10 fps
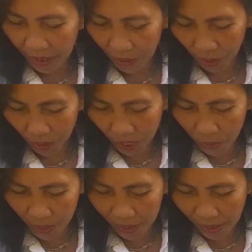So
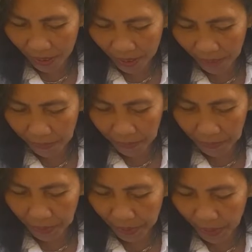I will
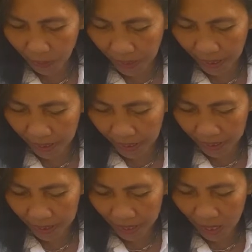put this
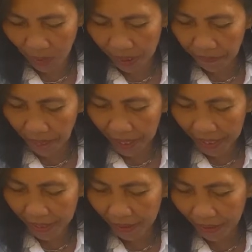banana, I will
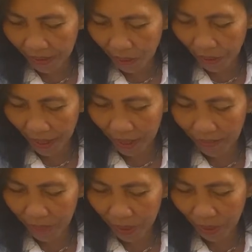divide it into
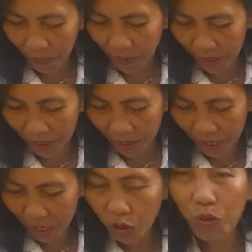half because I'm gonna
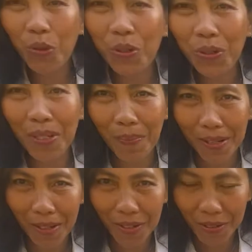show you the
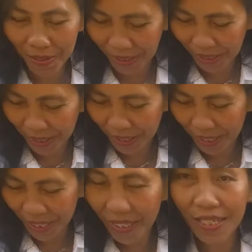application
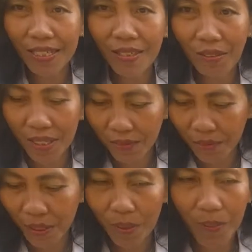in the solid
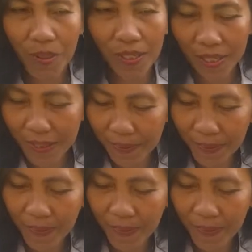form, okay?